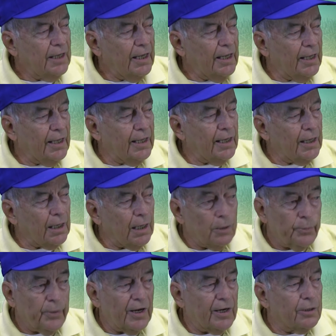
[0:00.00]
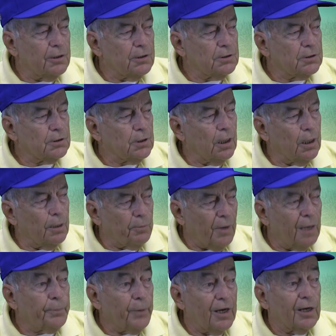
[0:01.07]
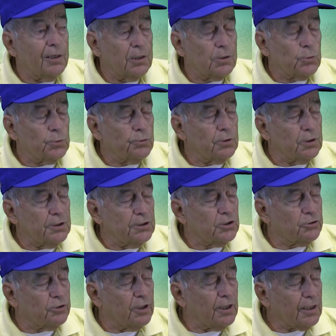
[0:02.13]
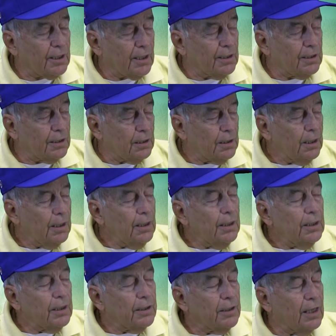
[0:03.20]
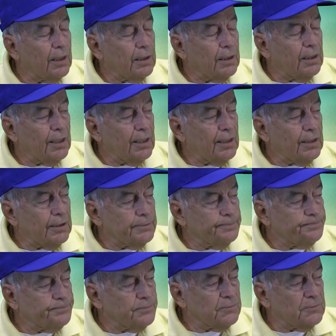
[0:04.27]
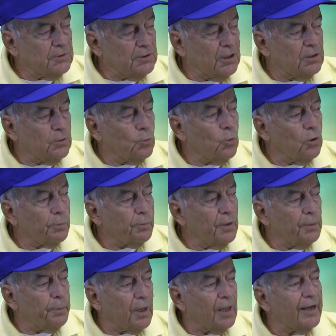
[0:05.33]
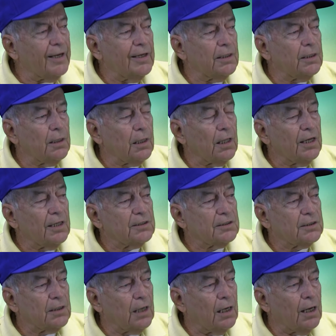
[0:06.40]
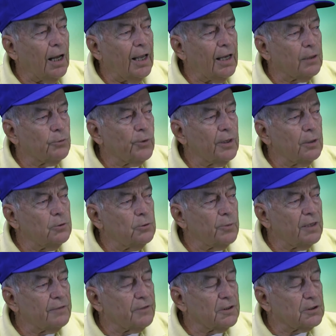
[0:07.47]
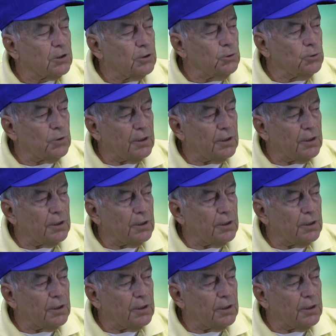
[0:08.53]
And our parents, my parents were really strict, and they didn't want me playing unless I had to wear home after school.